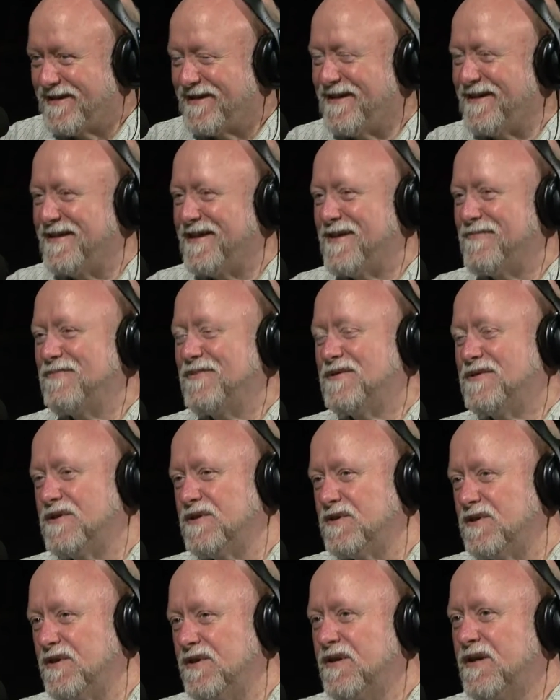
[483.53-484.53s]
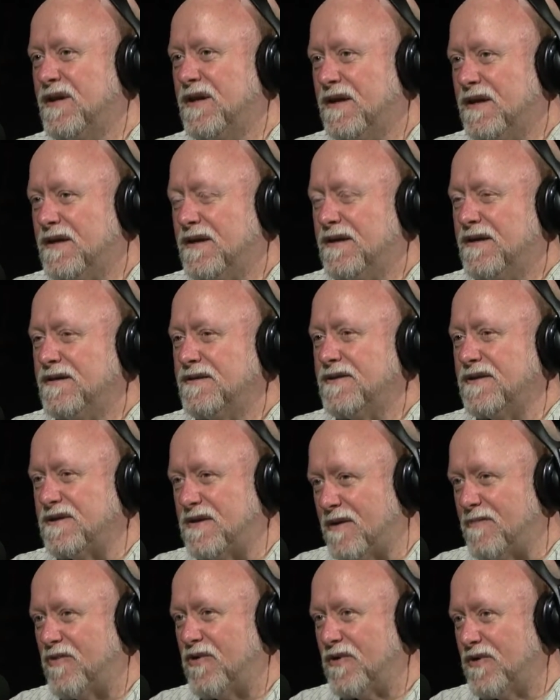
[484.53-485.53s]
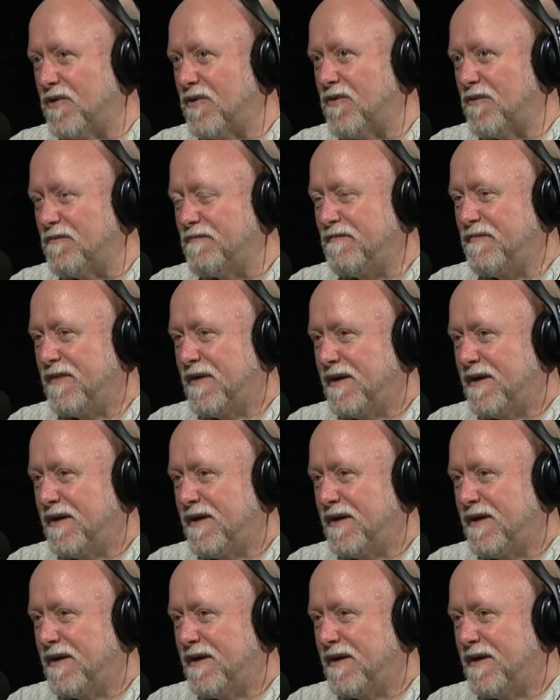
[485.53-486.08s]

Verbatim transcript: in that position to come on home.